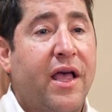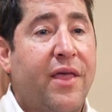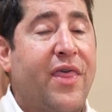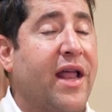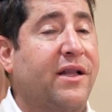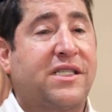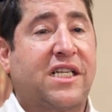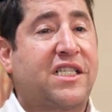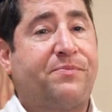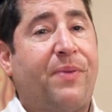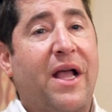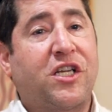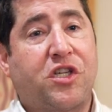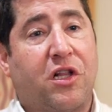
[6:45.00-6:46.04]
That is a
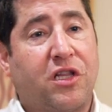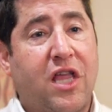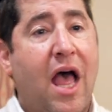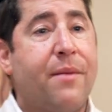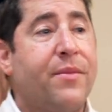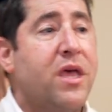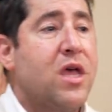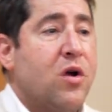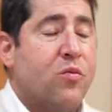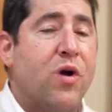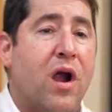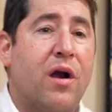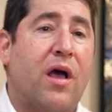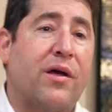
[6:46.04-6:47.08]
special time
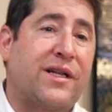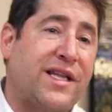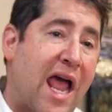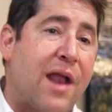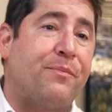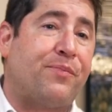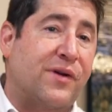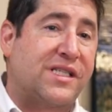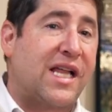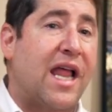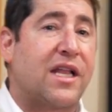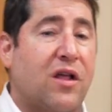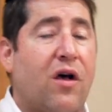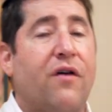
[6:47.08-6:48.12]
where
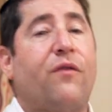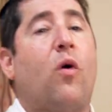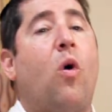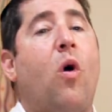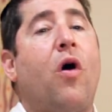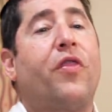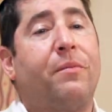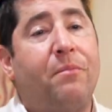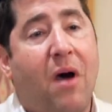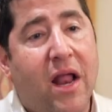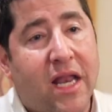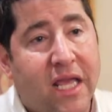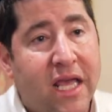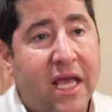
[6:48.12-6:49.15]
10% of all the
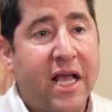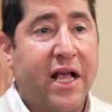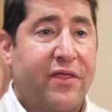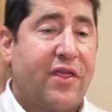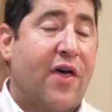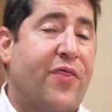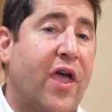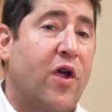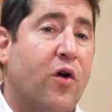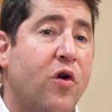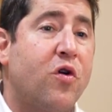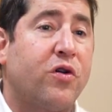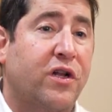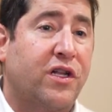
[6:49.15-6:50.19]
money that they
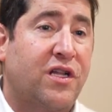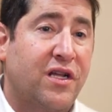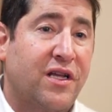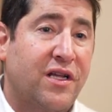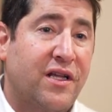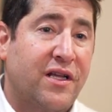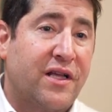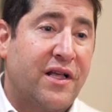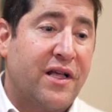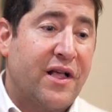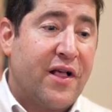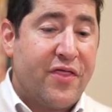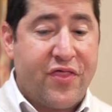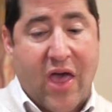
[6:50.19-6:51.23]
earned,
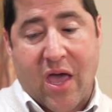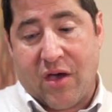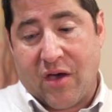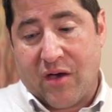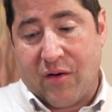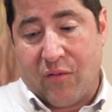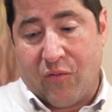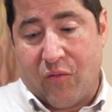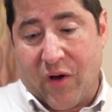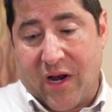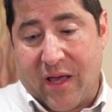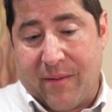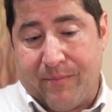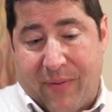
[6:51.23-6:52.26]
they
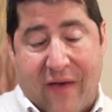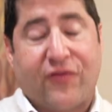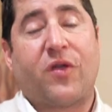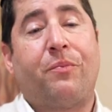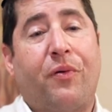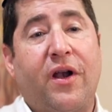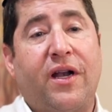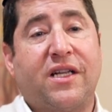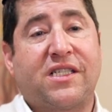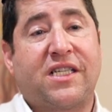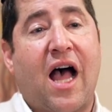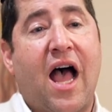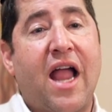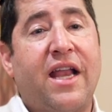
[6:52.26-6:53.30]
would have to put it
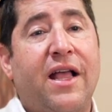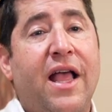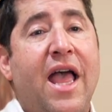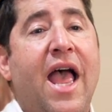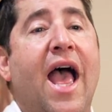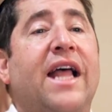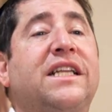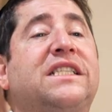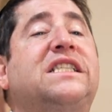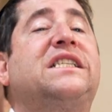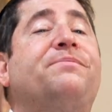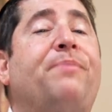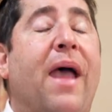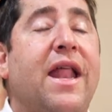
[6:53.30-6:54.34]
aside and
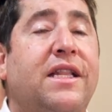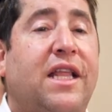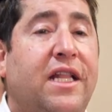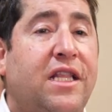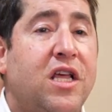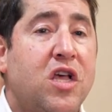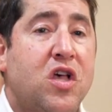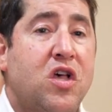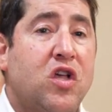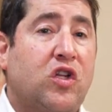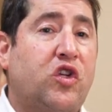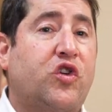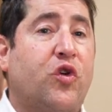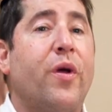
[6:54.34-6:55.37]
spend it
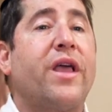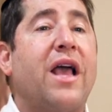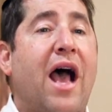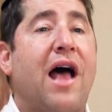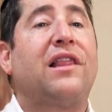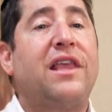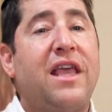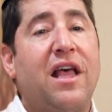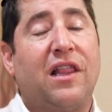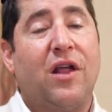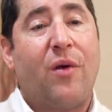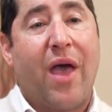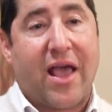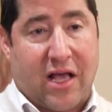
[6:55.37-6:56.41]
during Aliyah
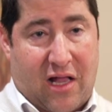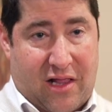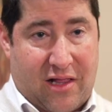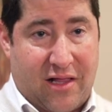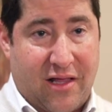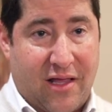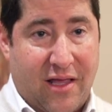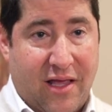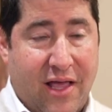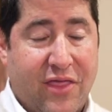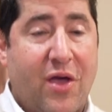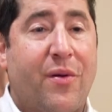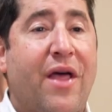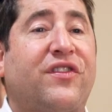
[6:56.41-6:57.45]
Laregal.
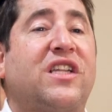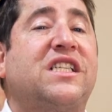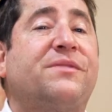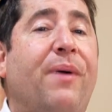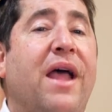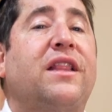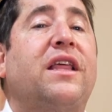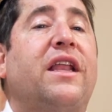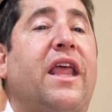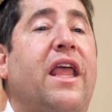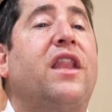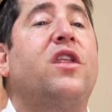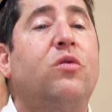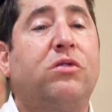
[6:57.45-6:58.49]
They would have to spend it
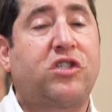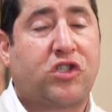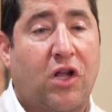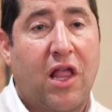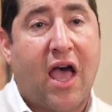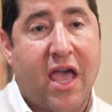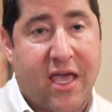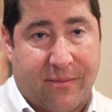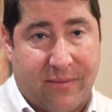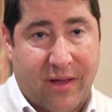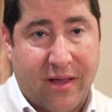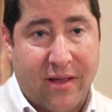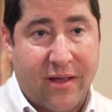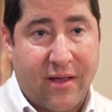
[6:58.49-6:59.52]
in Yerushalayim.